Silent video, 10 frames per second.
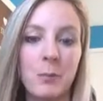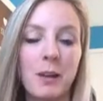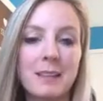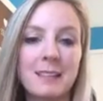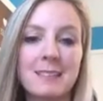
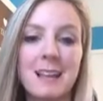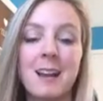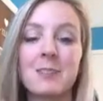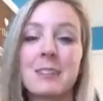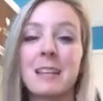what things
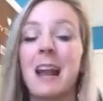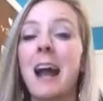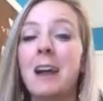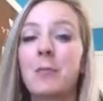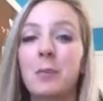that
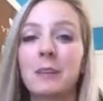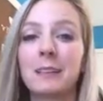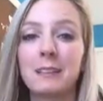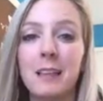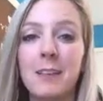I
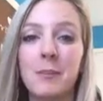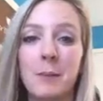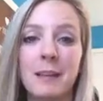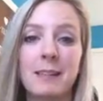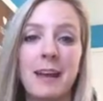really love
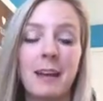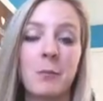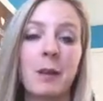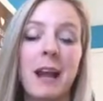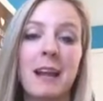about that, and
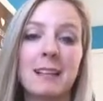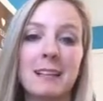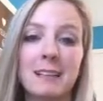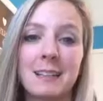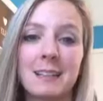what I
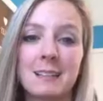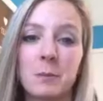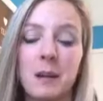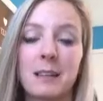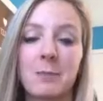think the
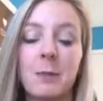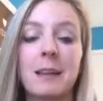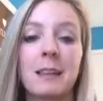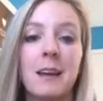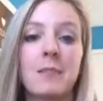customer
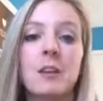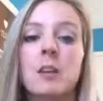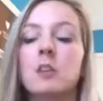might love.